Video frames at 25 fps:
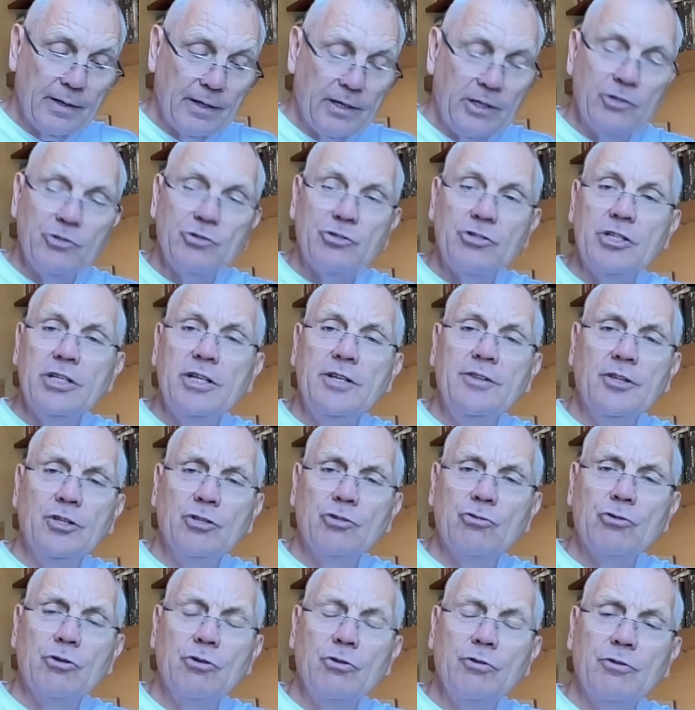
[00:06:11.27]
It's seeing the
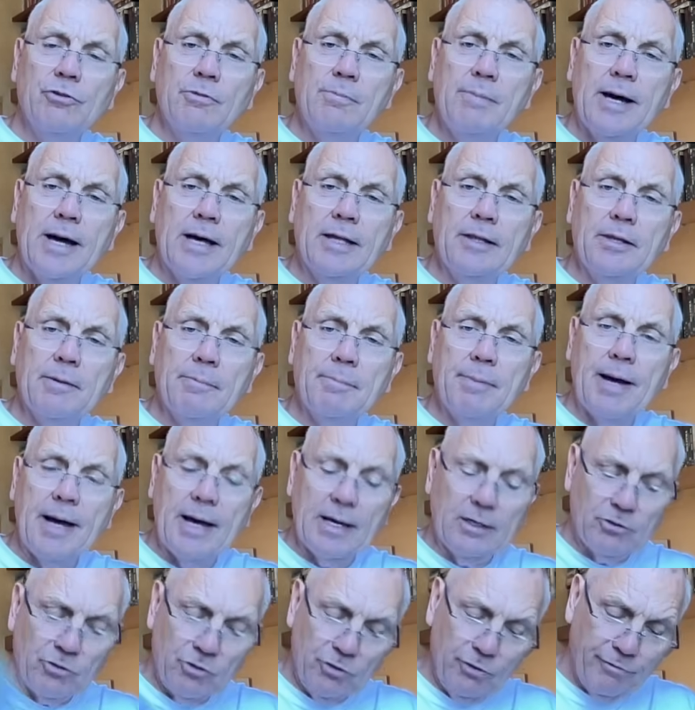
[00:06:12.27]
truth about the
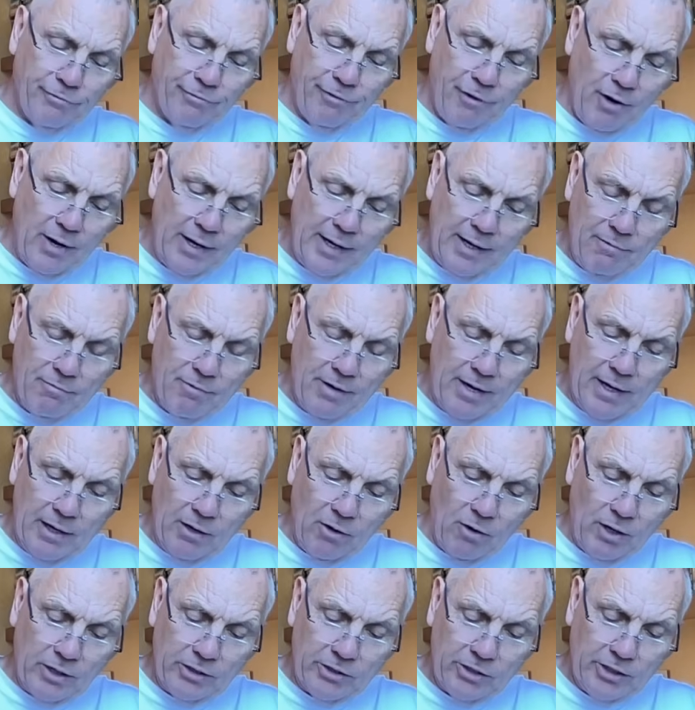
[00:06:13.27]
past. You're finally
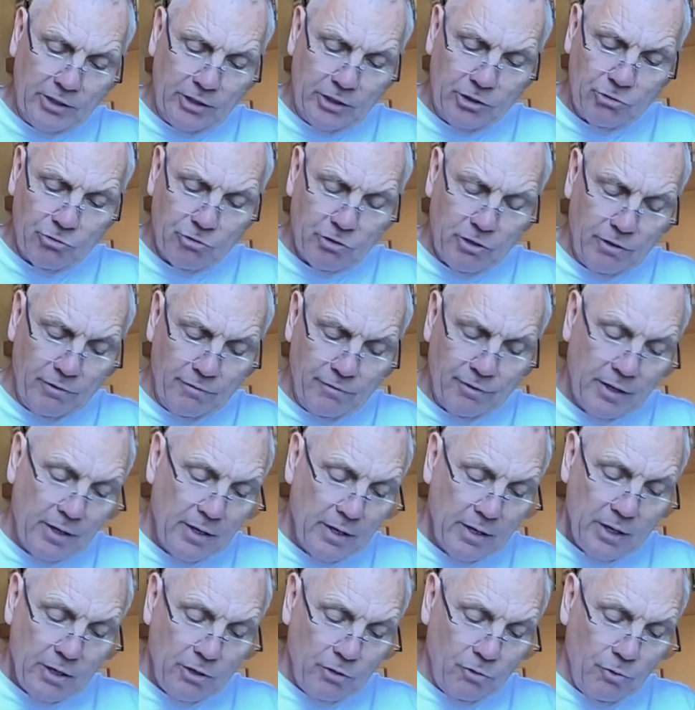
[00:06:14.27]
realizing the
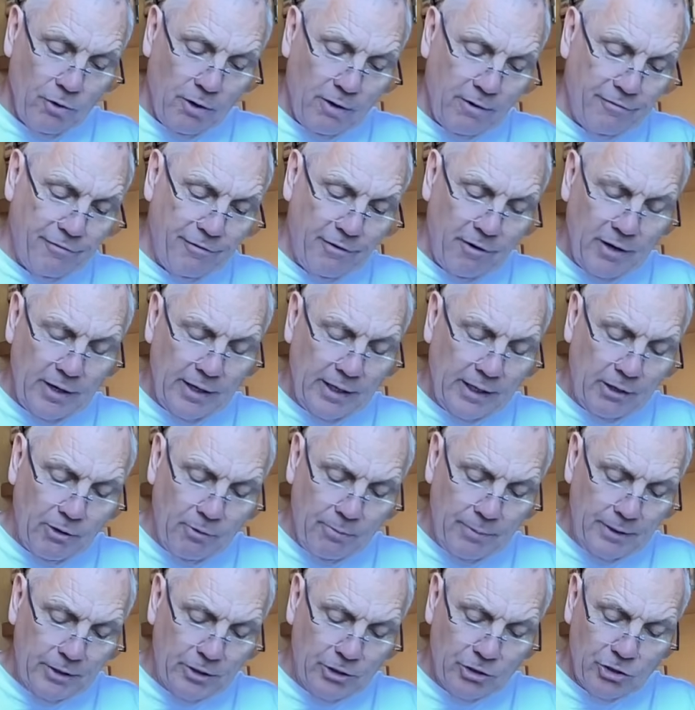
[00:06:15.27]
truth. You are finally
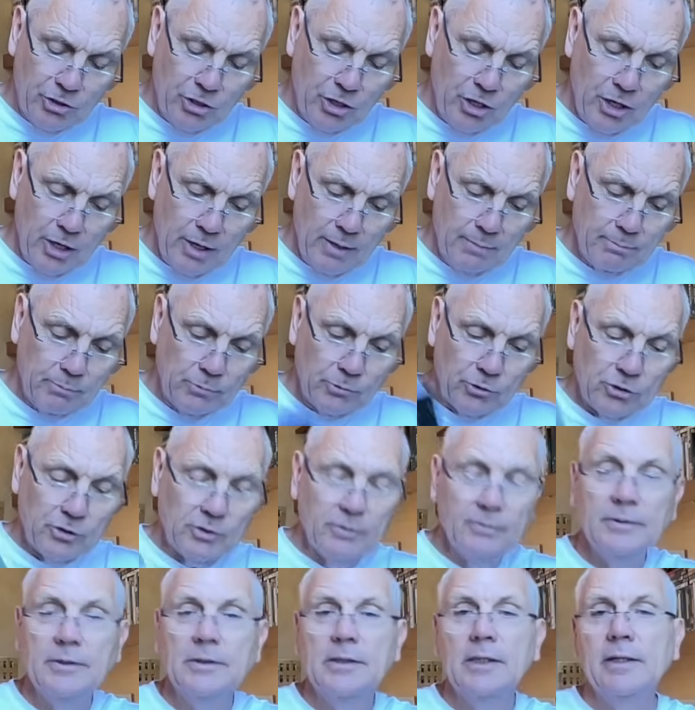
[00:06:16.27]
coming to terms.
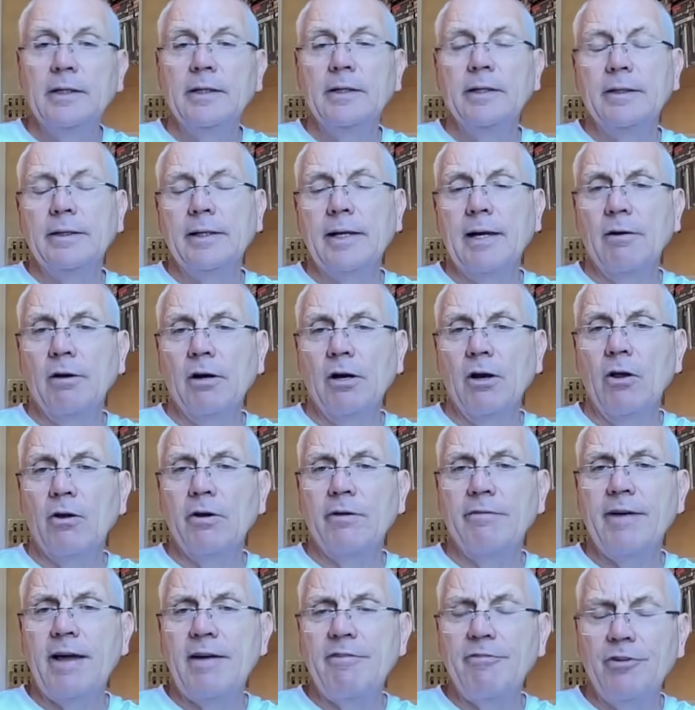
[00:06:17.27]
Now, a lot
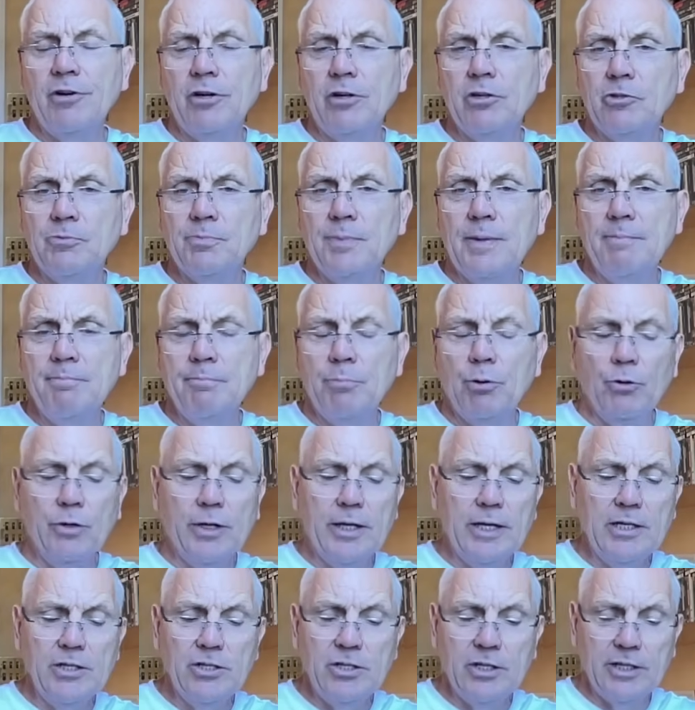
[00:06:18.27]
of effort has been put
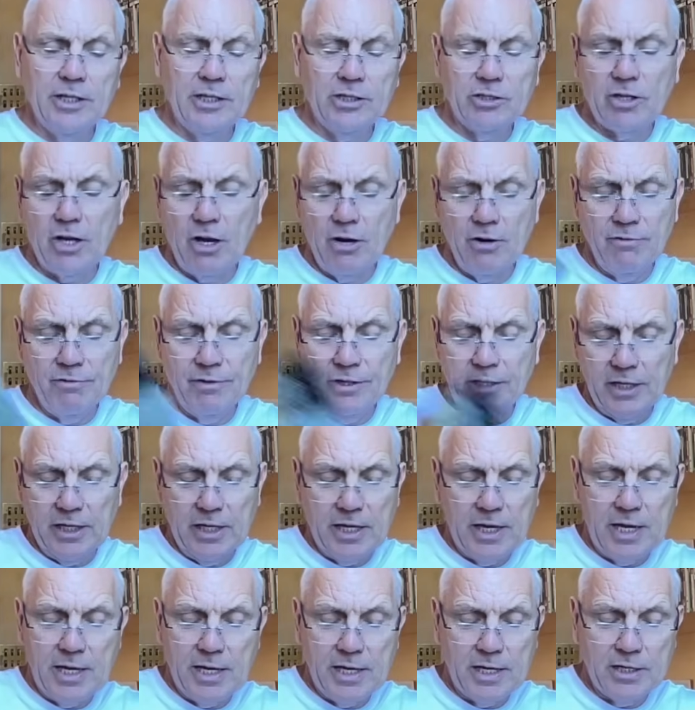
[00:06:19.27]
into this over the
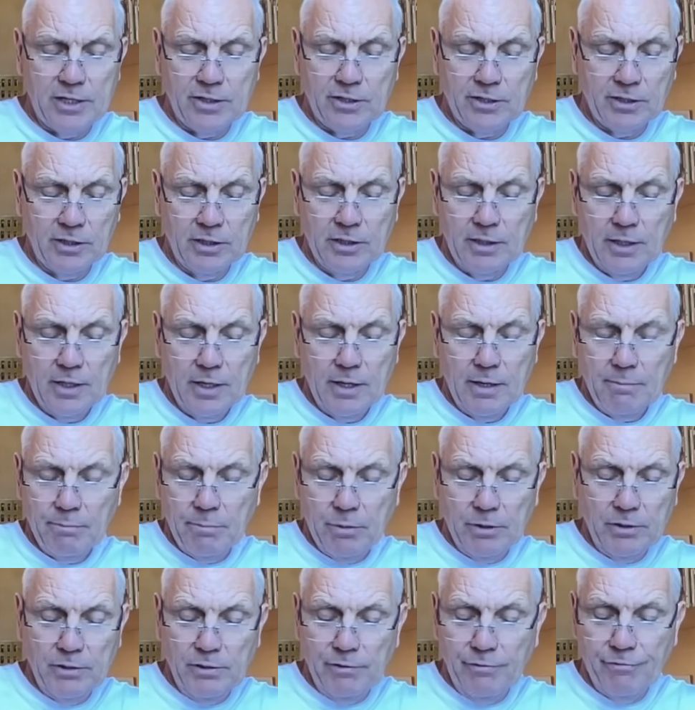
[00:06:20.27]
years,
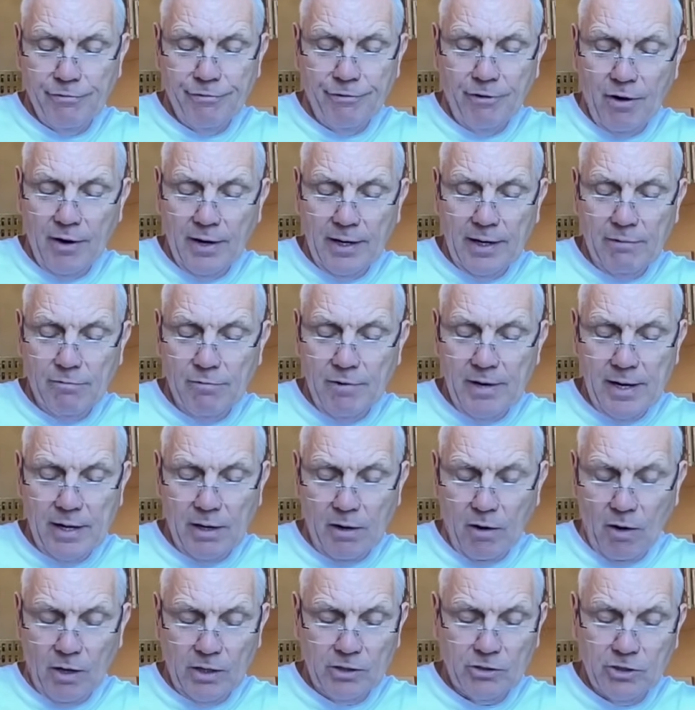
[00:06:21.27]
but you've finally
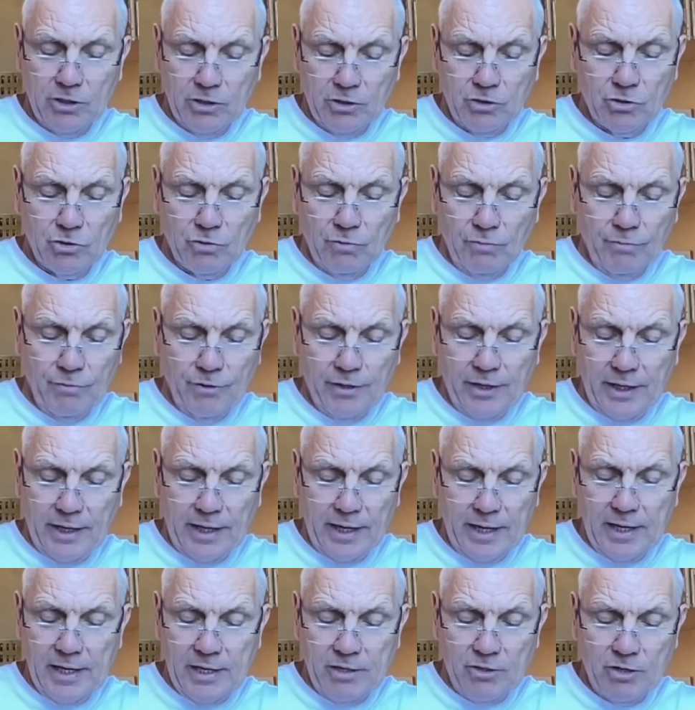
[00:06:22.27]
realized that something
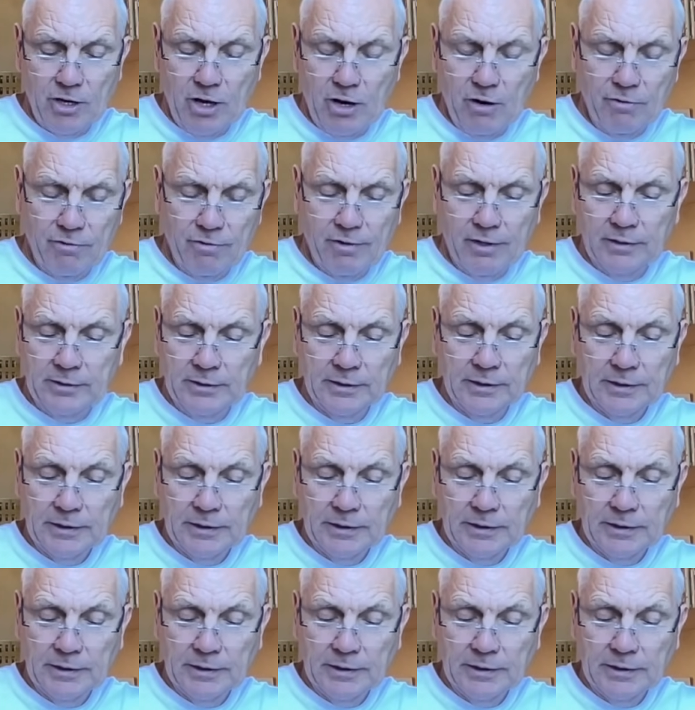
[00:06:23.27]
is over.